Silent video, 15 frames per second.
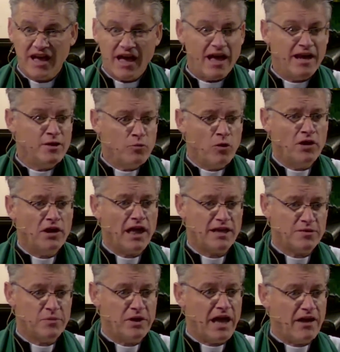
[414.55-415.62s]
Anyone
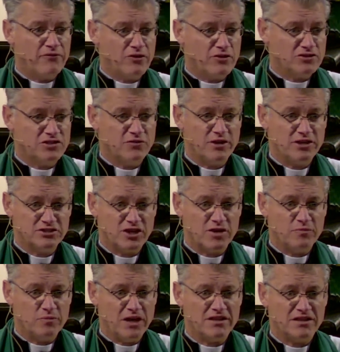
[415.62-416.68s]
like me, I've got something to
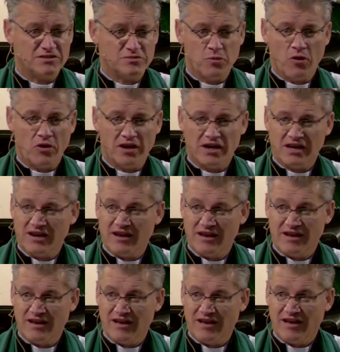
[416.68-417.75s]
admit this morning.
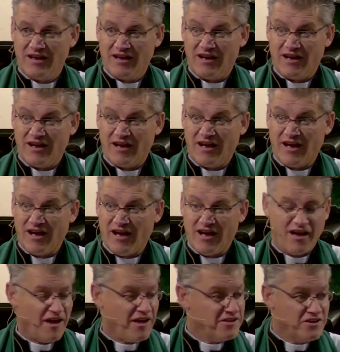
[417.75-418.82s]

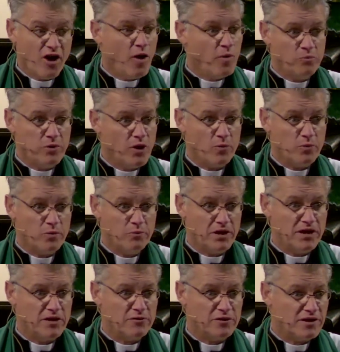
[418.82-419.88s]
I can't blow up a
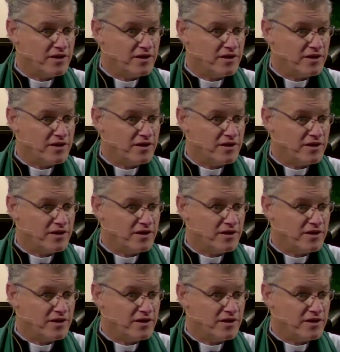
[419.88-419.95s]
balloon.